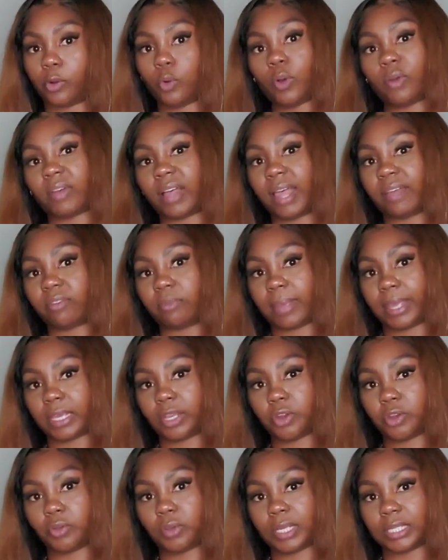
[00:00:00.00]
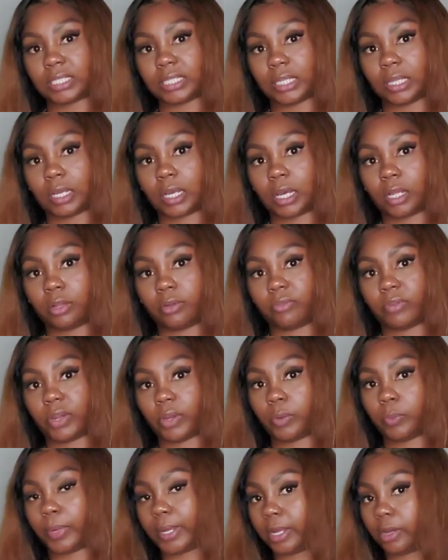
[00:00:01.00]
Oh, if I have it back here, you can see the color
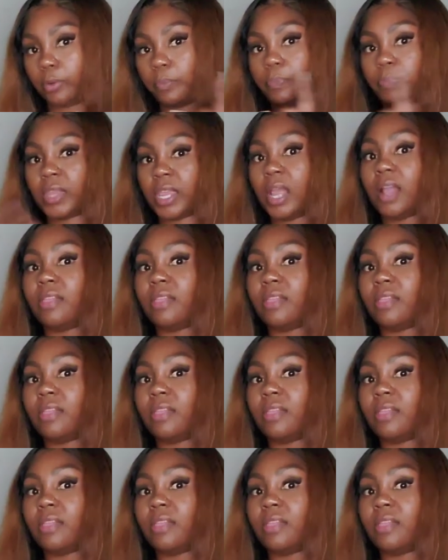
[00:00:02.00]
very well.